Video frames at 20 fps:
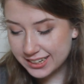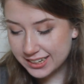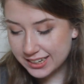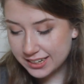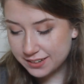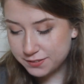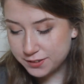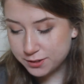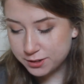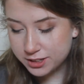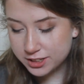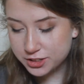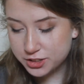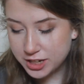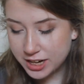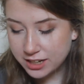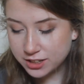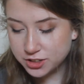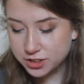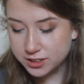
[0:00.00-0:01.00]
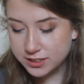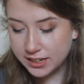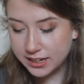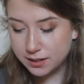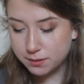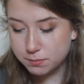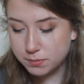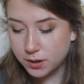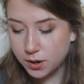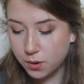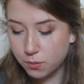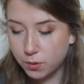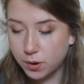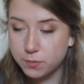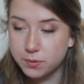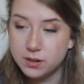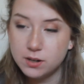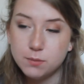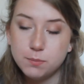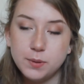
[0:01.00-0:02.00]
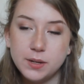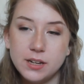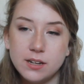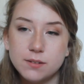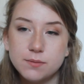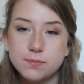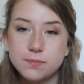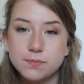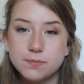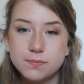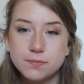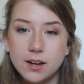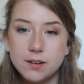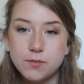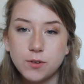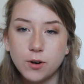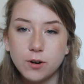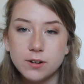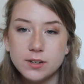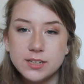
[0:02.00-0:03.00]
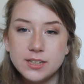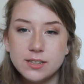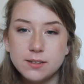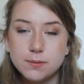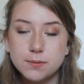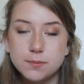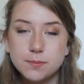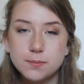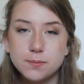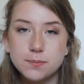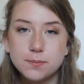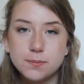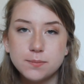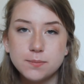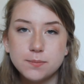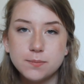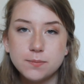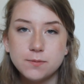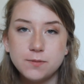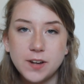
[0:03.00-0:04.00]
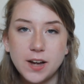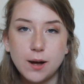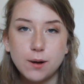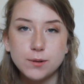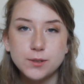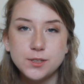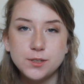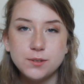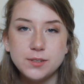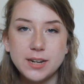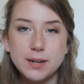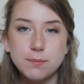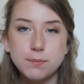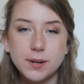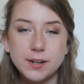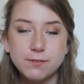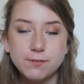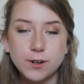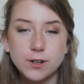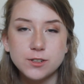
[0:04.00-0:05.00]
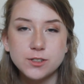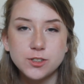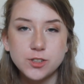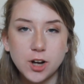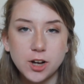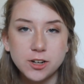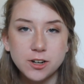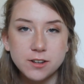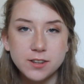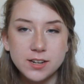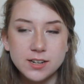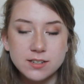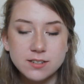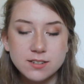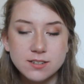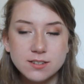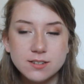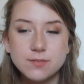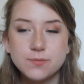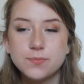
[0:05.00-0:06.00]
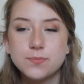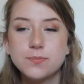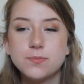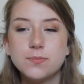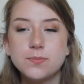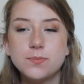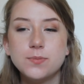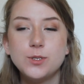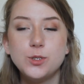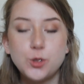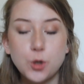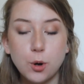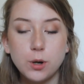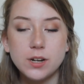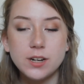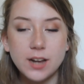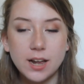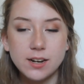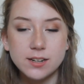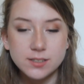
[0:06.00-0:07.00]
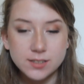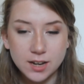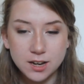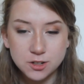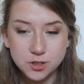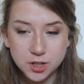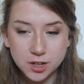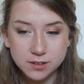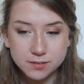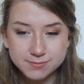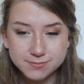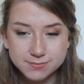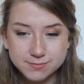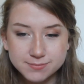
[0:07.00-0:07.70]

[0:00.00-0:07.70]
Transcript: If you could change your name, what would it be? I've already vowed to name my first daughter this, Jordan Anastasia.